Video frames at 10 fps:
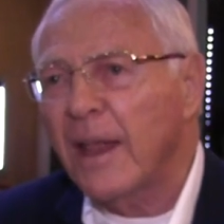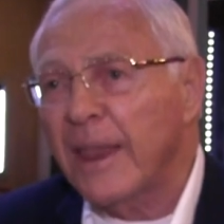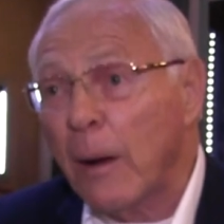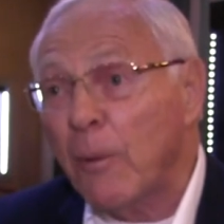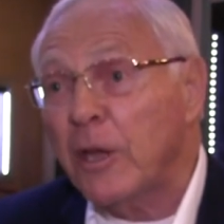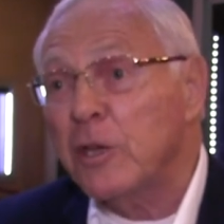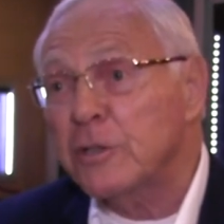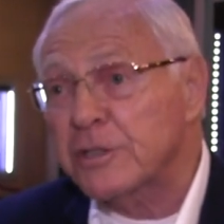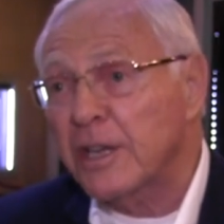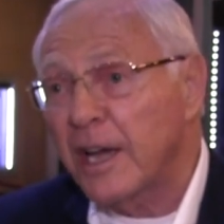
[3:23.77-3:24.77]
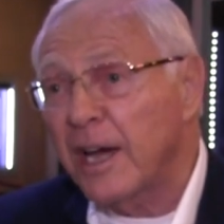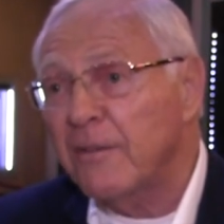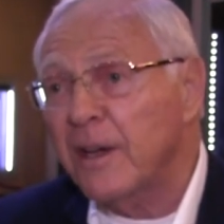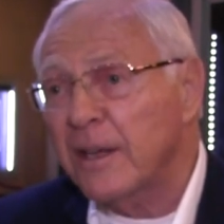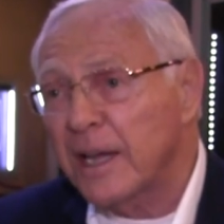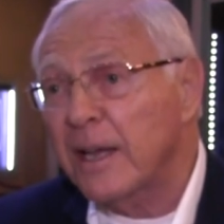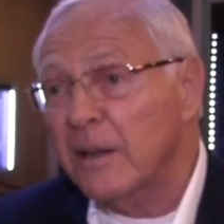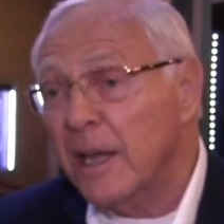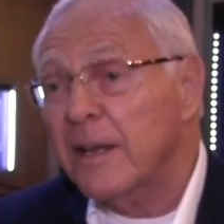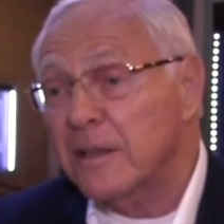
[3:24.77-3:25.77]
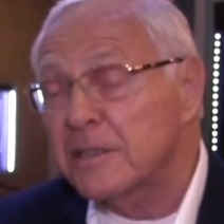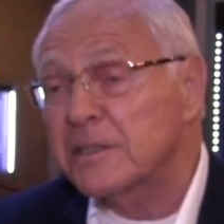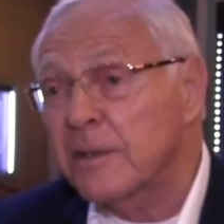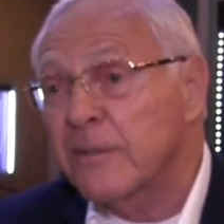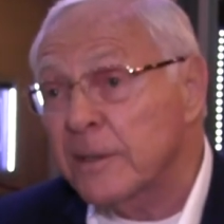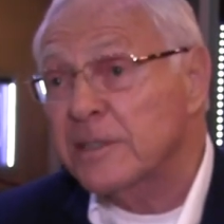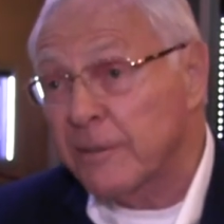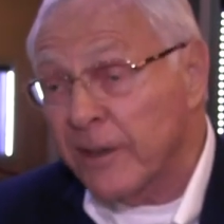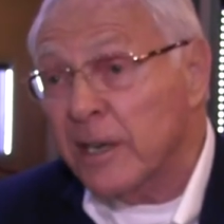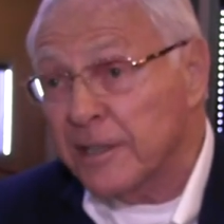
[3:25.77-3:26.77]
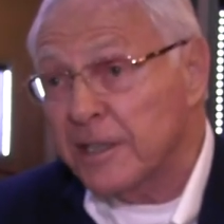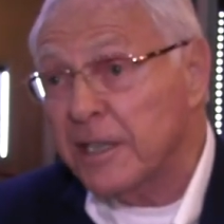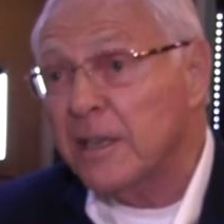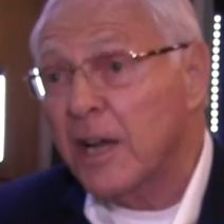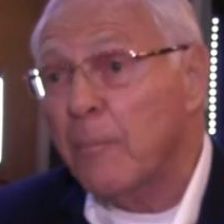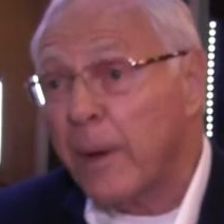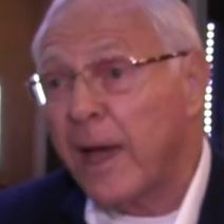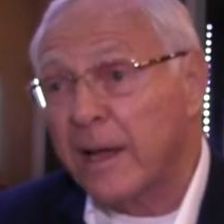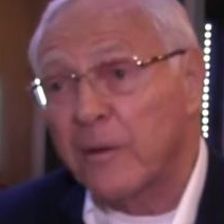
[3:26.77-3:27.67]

that we used to have, and I like this civility come back.